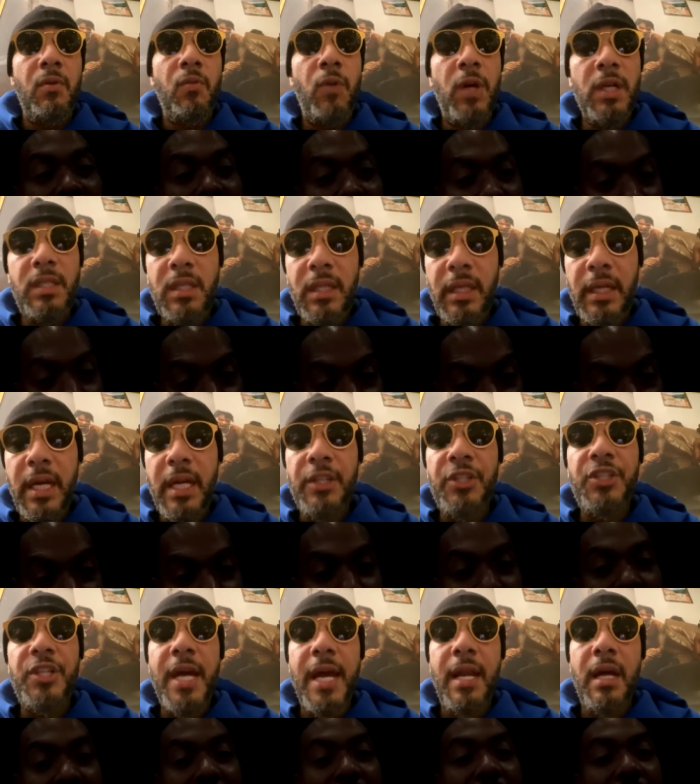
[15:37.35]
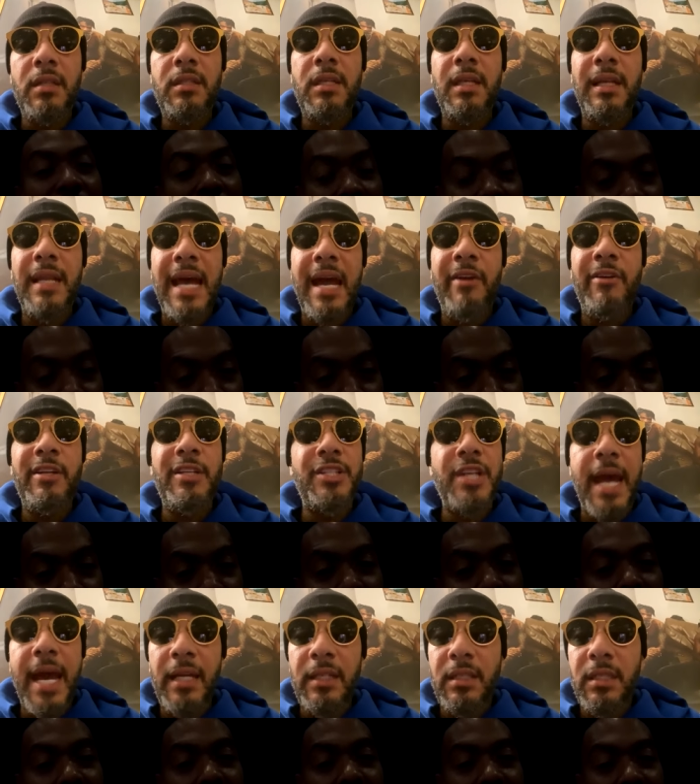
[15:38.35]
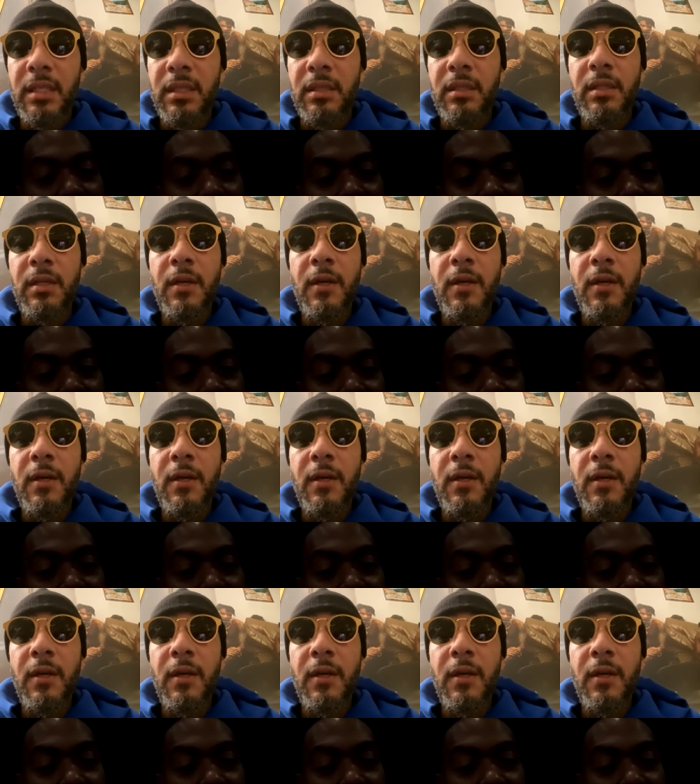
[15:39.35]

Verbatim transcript: once again, shout out to Larry Jackson,